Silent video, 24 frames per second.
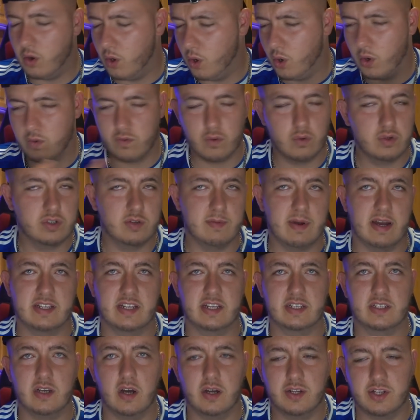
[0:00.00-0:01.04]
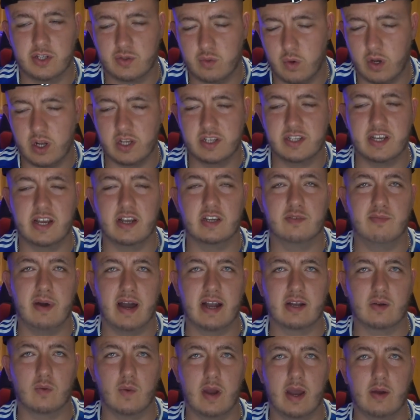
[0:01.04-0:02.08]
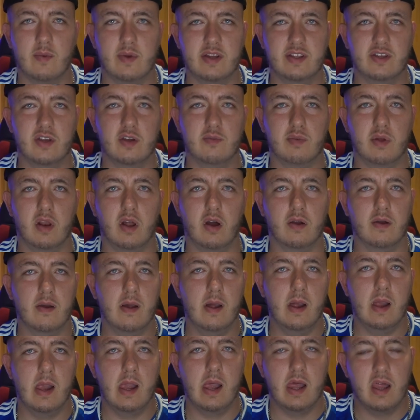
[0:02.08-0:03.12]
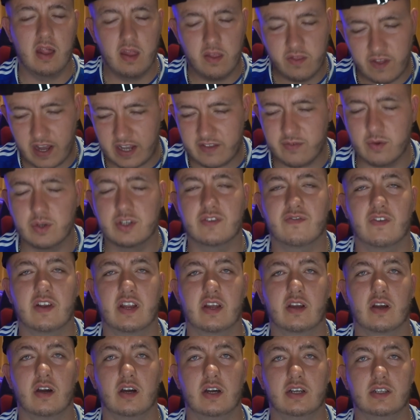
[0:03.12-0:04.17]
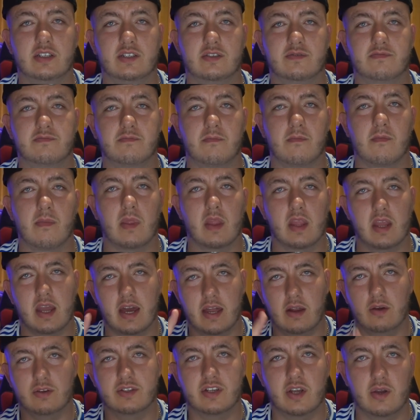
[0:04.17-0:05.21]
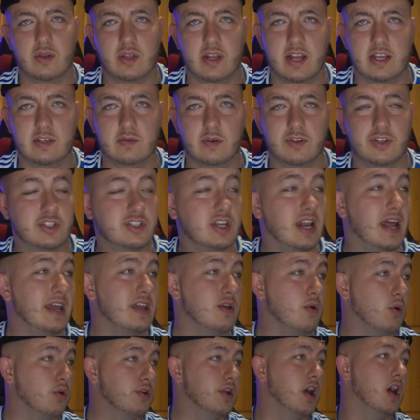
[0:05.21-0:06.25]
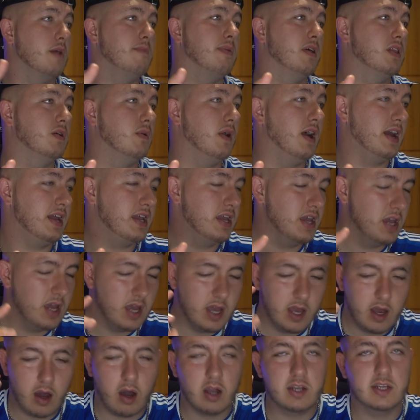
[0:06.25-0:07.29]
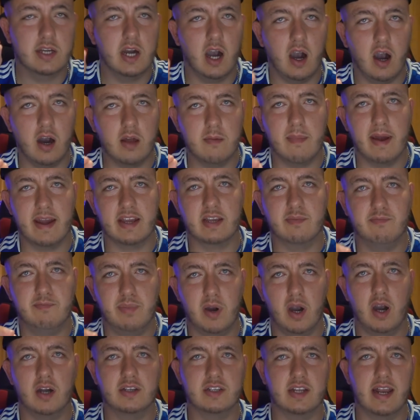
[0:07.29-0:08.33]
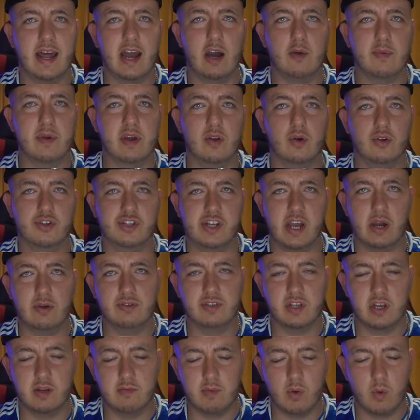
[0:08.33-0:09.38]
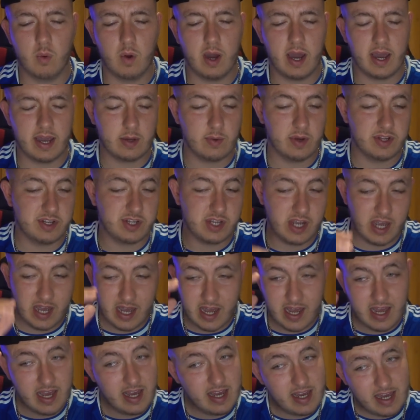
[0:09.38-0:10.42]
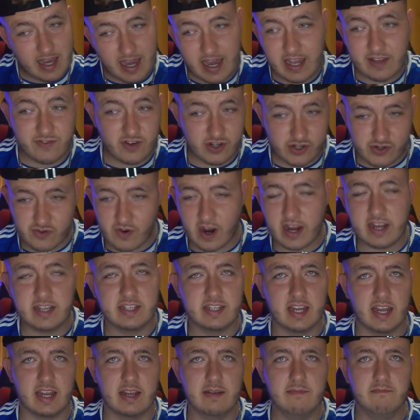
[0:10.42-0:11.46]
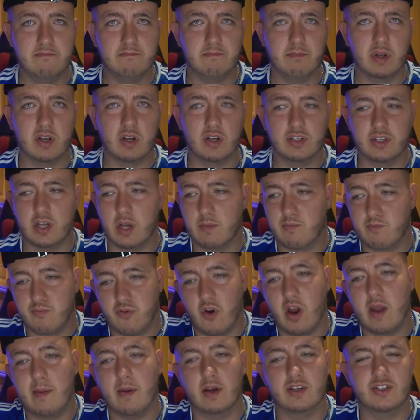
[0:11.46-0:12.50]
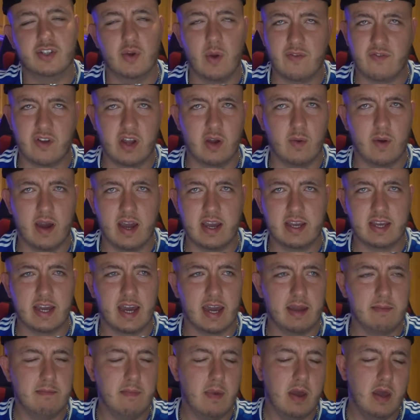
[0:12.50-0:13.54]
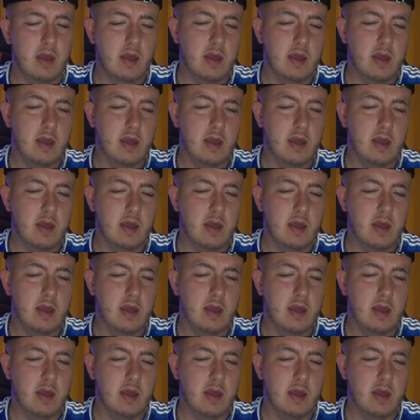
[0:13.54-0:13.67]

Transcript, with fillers: or automatics. I just want to see us back where we do belong. Thanks for watching this video, guys. And I'll see you in the next one. Just to let you all know, by the way, I can't make Burton Albion or Cheltenham away, which it's frustrating because I pretty much do every away game.